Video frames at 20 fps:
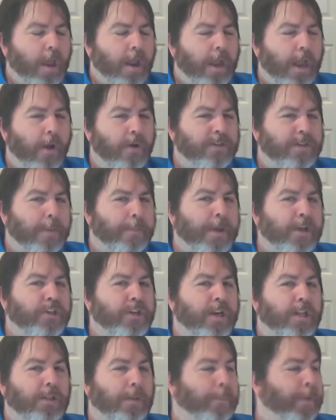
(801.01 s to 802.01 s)
Now, as I
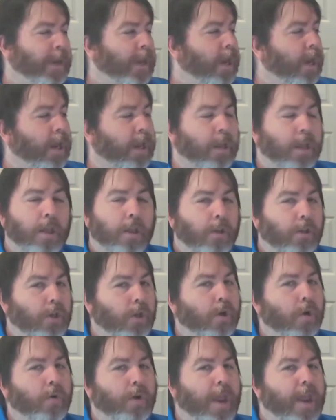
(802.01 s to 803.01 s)
mentioned at the beginning, you
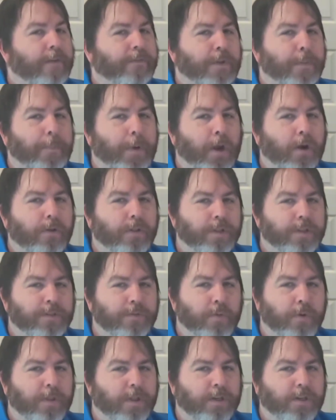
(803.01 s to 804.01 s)
don't have to pair this
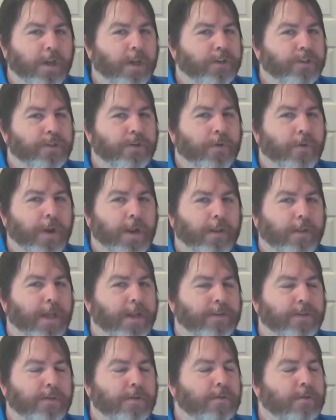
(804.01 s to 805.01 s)
with a touchscreen.
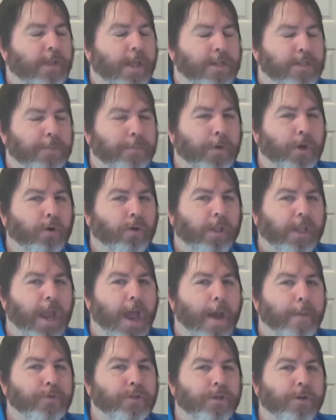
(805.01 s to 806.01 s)
That's purely
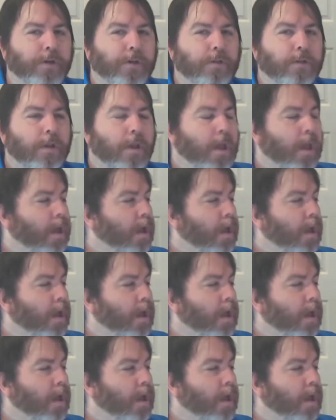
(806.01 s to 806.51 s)
optional.